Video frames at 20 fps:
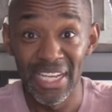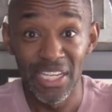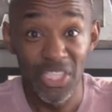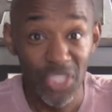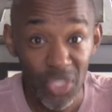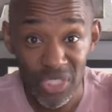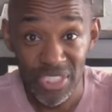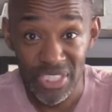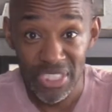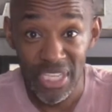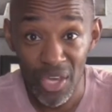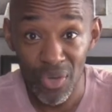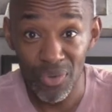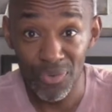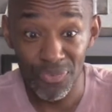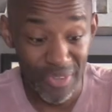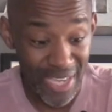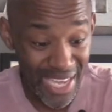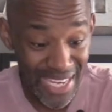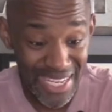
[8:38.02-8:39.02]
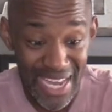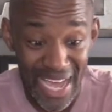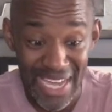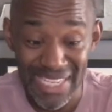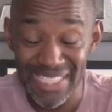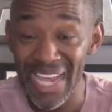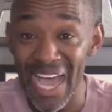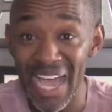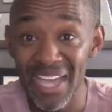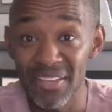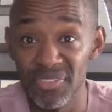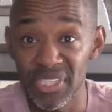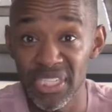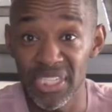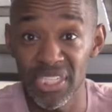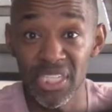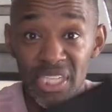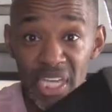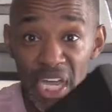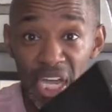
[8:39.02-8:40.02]
yourself and not diving
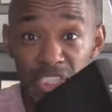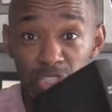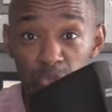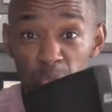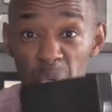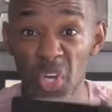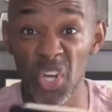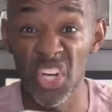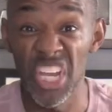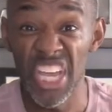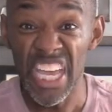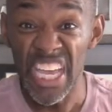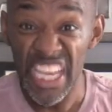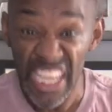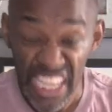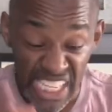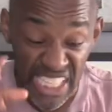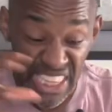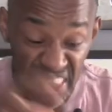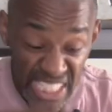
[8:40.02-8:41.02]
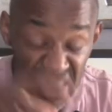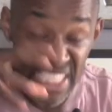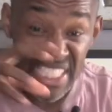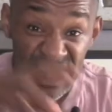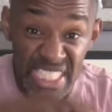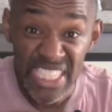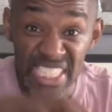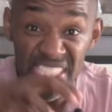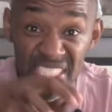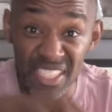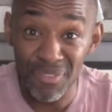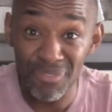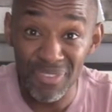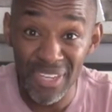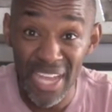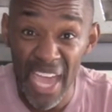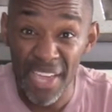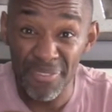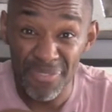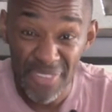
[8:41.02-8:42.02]
into God's word in this season of
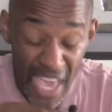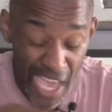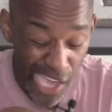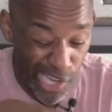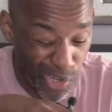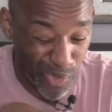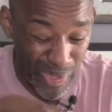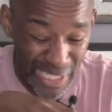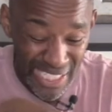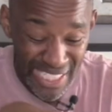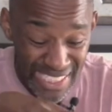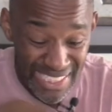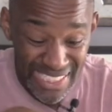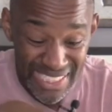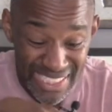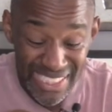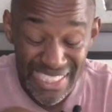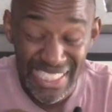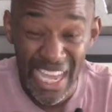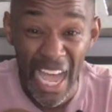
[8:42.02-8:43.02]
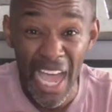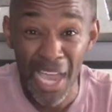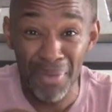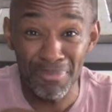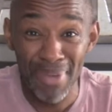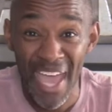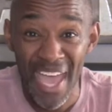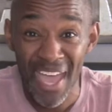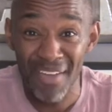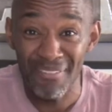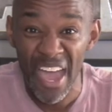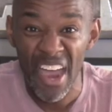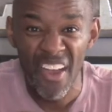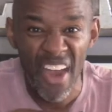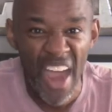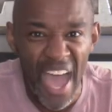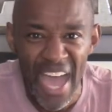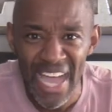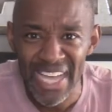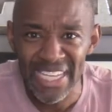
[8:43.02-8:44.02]
life. Now is the time to have our
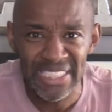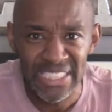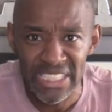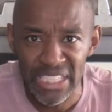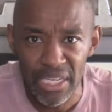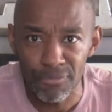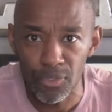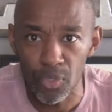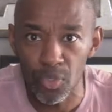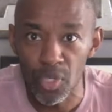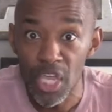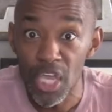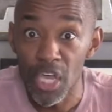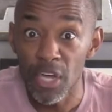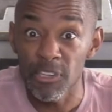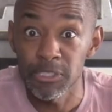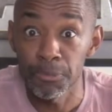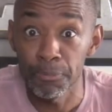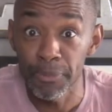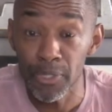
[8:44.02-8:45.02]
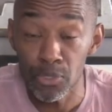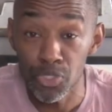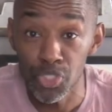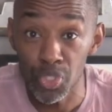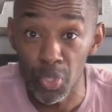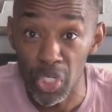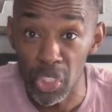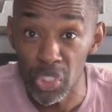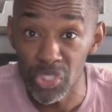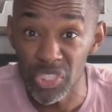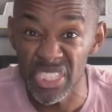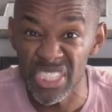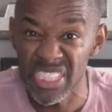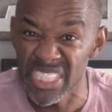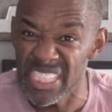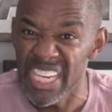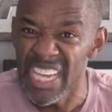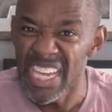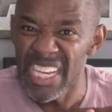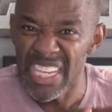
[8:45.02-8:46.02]
highest level of spiritual
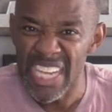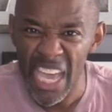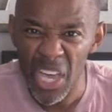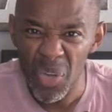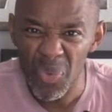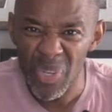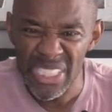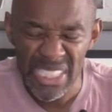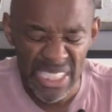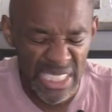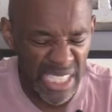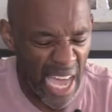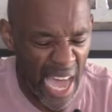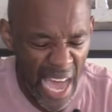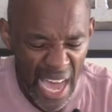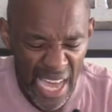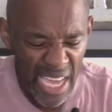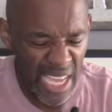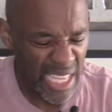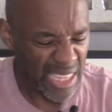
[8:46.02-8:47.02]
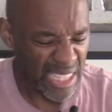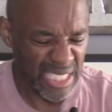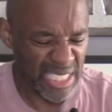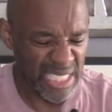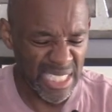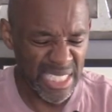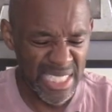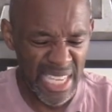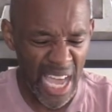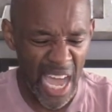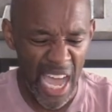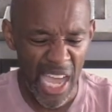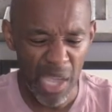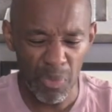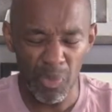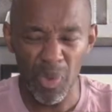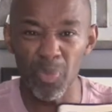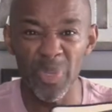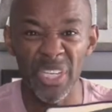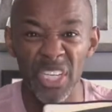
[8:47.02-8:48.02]
urgency. Now is the, the, the
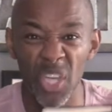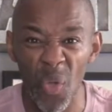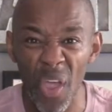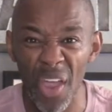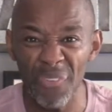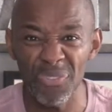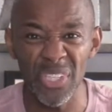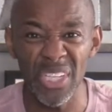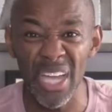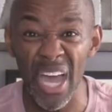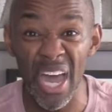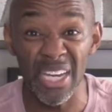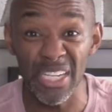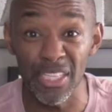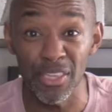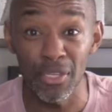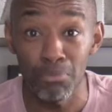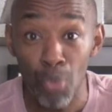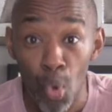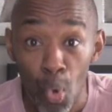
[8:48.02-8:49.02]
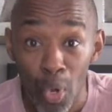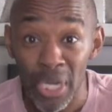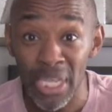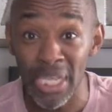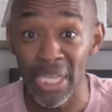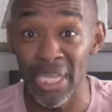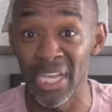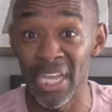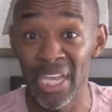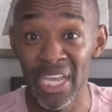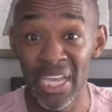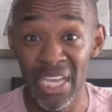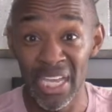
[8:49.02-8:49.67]
time where we go after God in the morning